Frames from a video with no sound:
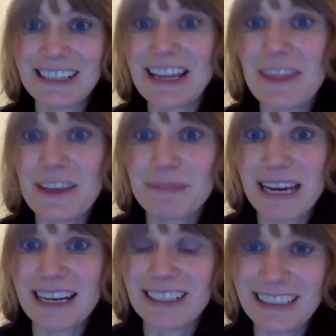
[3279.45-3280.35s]
let them
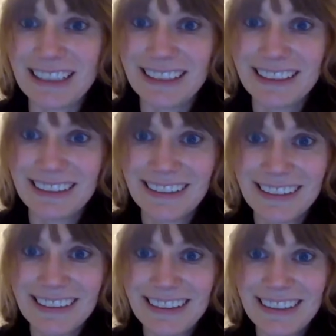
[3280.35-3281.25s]
kind of lead
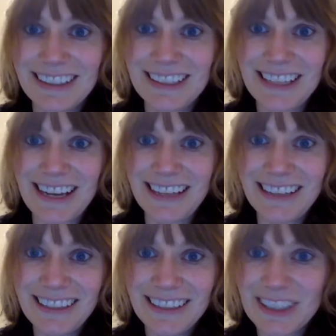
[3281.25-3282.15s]
the design.